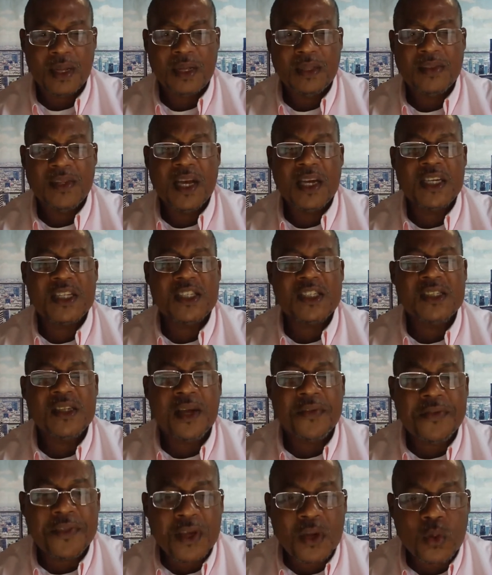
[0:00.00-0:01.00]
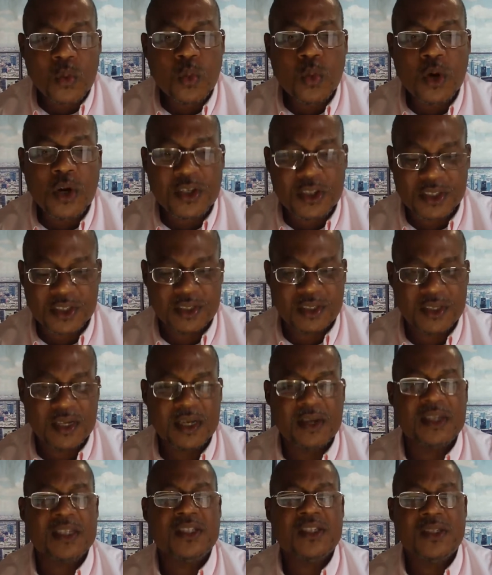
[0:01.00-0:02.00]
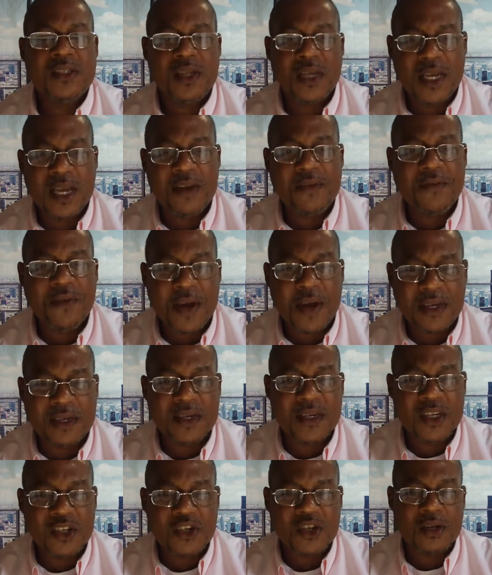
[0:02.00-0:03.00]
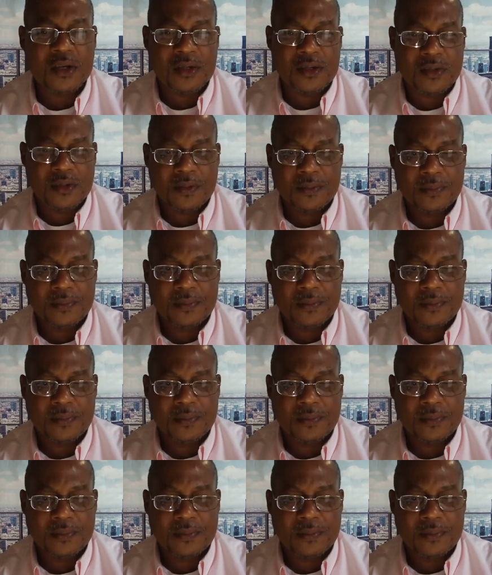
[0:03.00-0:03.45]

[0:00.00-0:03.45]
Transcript: There is nothing worse than a infighting in a church.